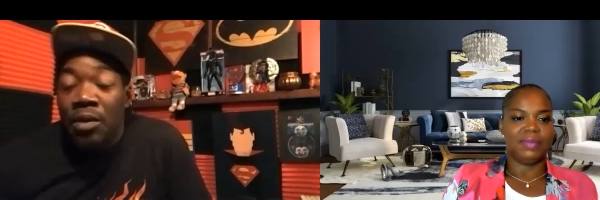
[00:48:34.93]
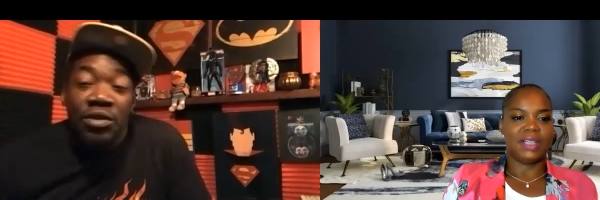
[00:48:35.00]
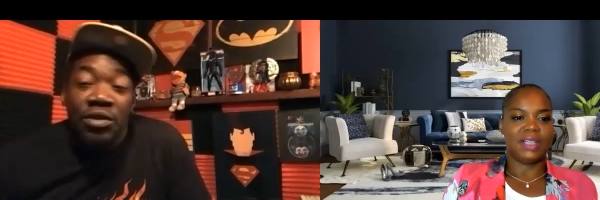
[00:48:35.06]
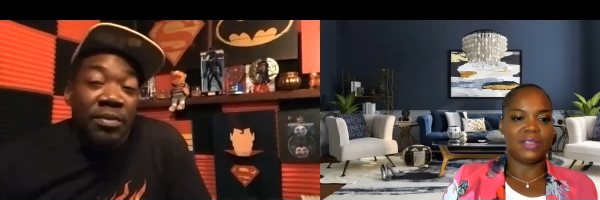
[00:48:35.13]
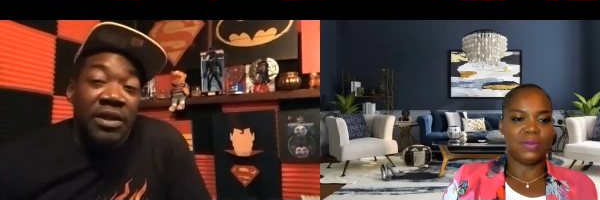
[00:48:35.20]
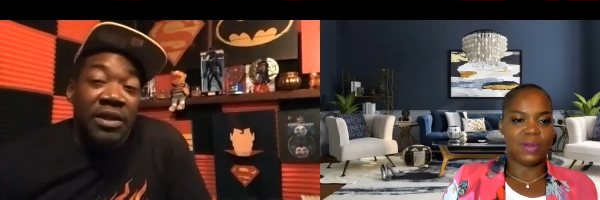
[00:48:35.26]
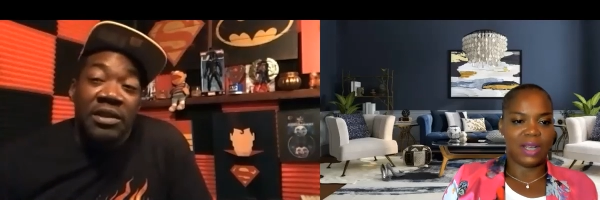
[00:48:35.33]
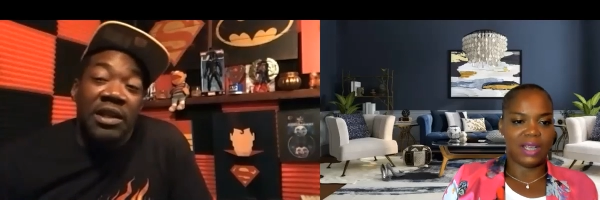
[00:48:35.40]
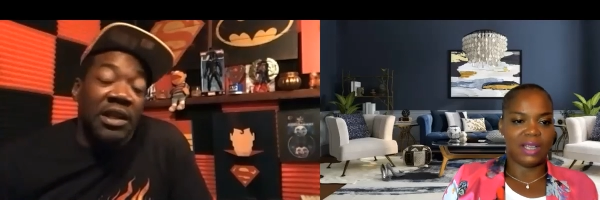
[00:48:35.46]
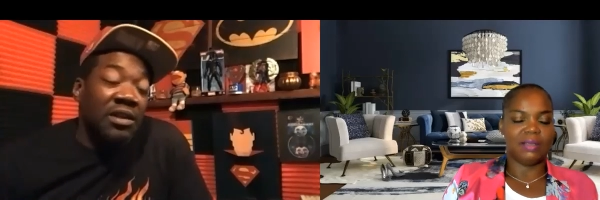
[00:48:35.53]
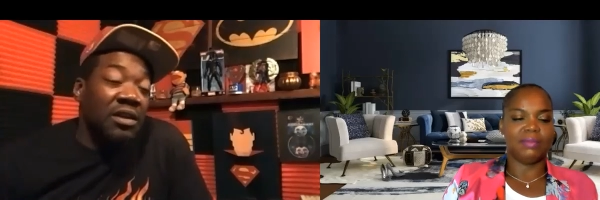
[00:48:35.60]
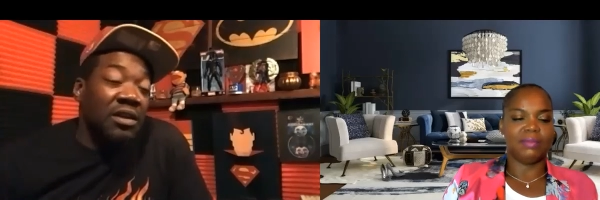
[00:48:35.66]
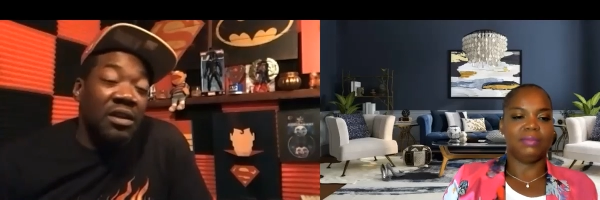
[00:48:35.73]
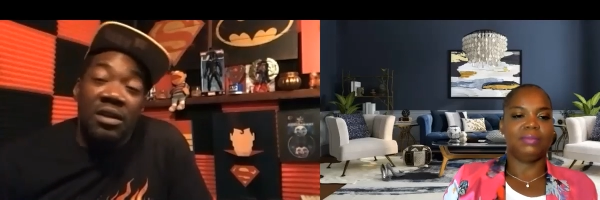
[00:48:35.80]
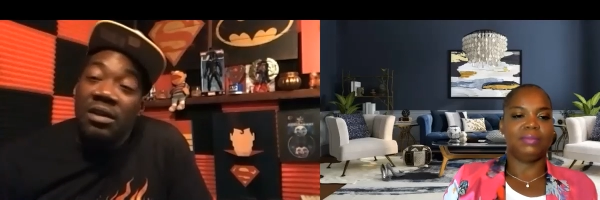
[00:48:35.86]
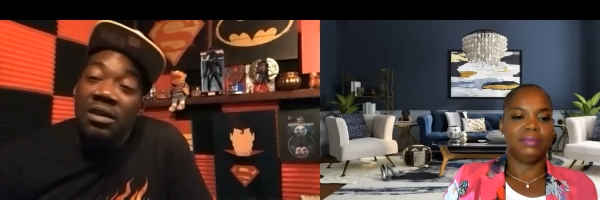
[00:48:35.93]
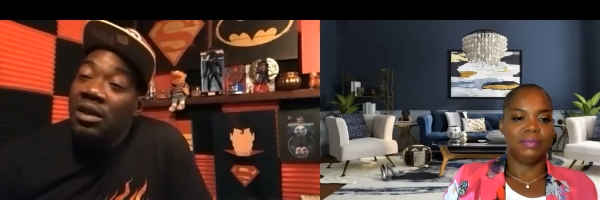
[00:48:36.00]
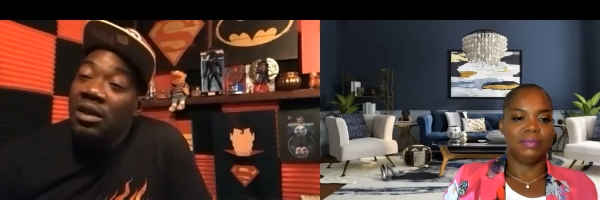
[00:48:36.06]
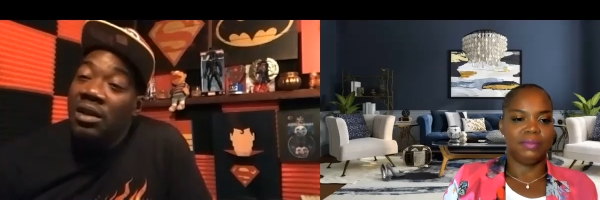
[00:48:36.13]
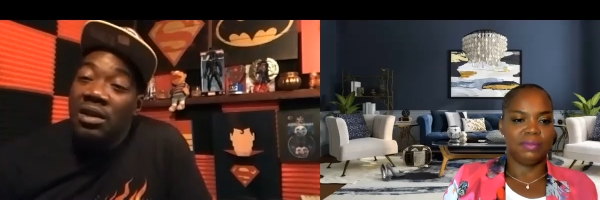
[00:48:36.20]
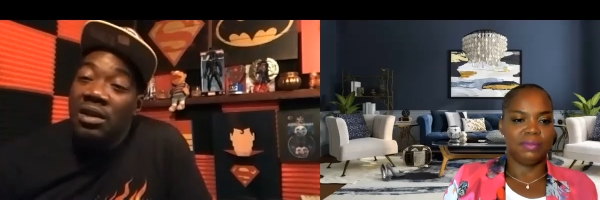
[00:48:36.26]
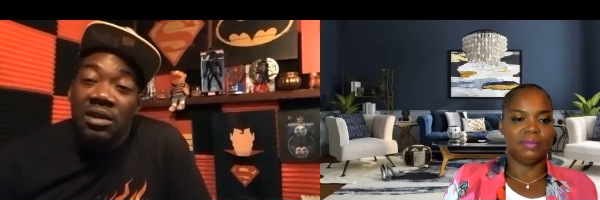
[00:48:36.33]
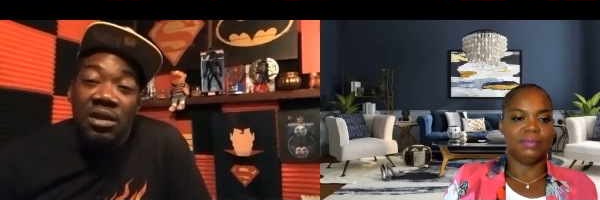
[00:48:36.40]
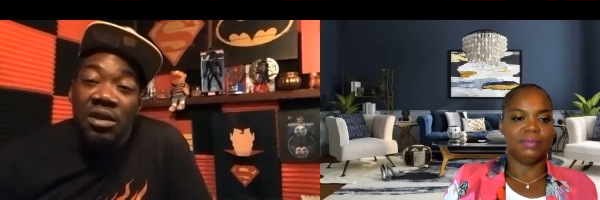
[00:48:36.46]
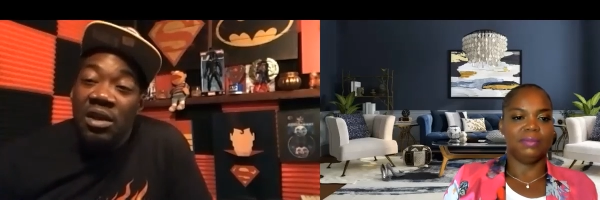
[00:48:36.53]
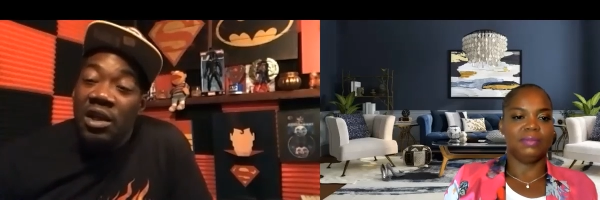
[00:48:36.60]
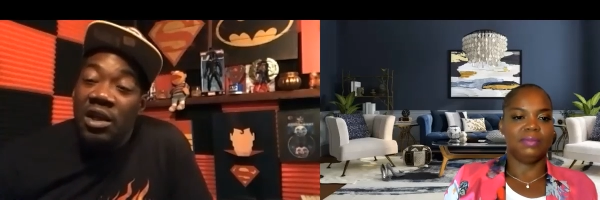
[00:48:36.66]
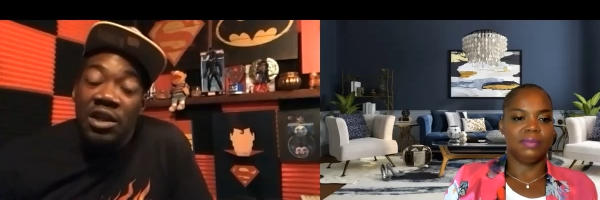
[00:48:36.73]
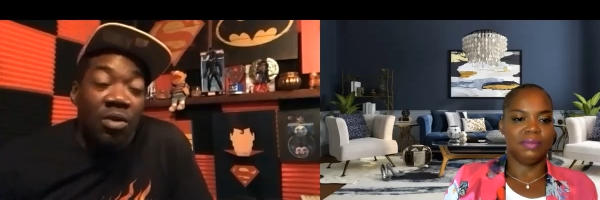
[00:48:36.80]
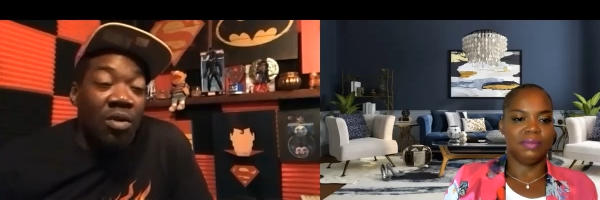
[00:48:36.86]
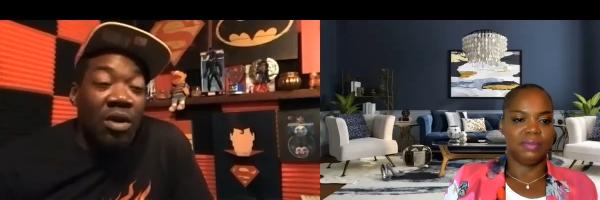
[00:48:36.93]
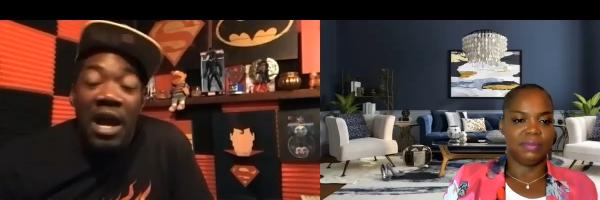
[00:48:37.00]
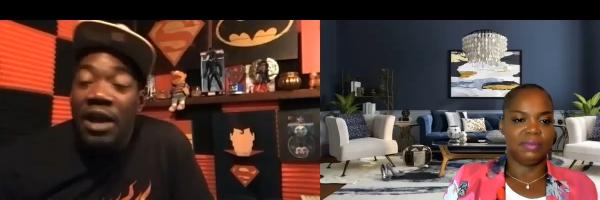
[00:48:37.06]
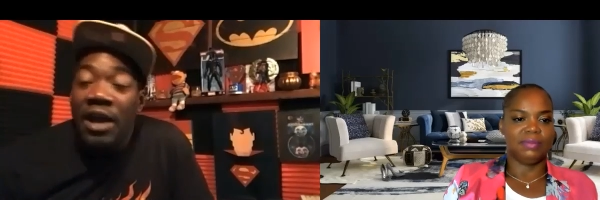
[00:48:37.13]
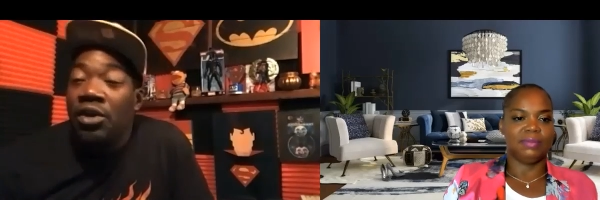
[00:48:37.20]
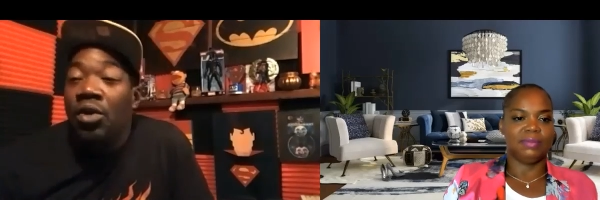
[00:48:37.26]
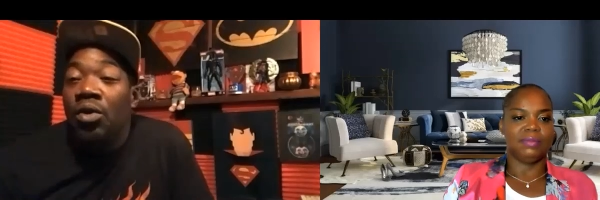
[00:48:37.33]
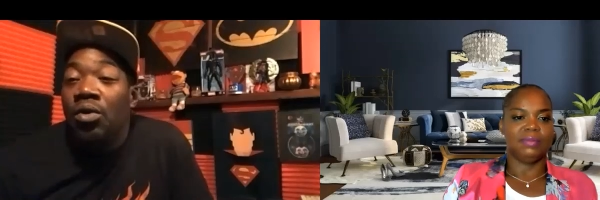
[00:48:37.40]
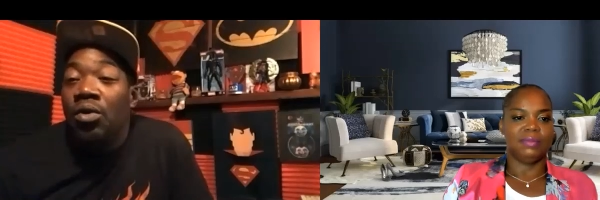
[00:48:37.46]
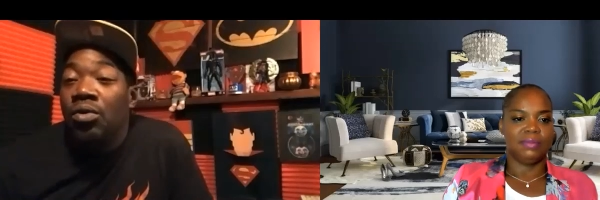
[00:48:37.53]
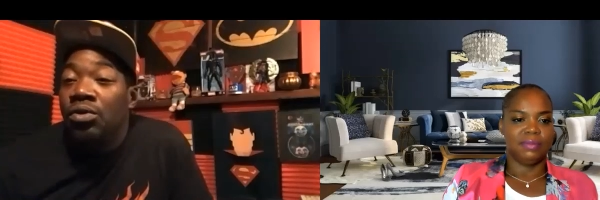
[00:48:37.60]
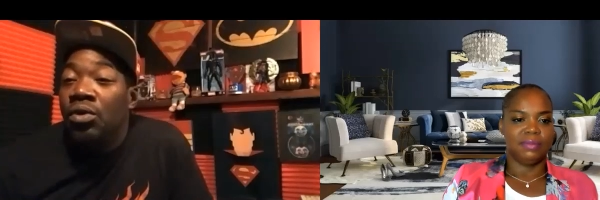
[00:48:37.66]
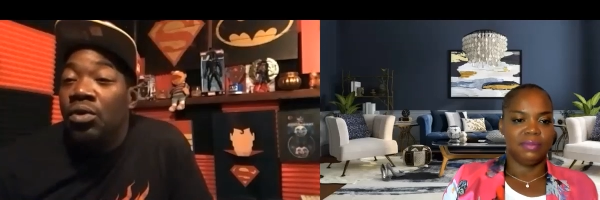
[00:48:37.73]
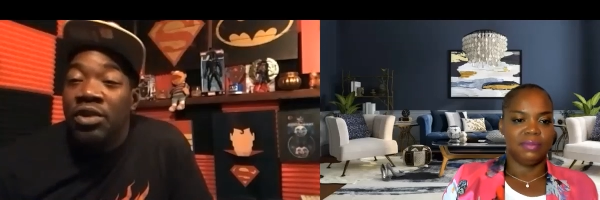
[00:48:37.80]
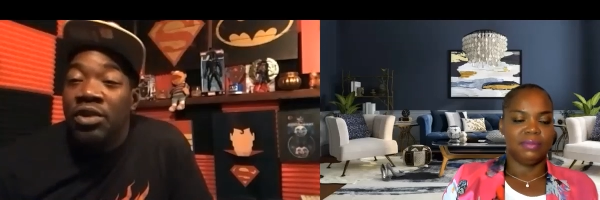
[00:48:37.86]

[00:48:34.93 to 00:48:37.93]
Speaker 1: Which means right. that the the hood don't got no no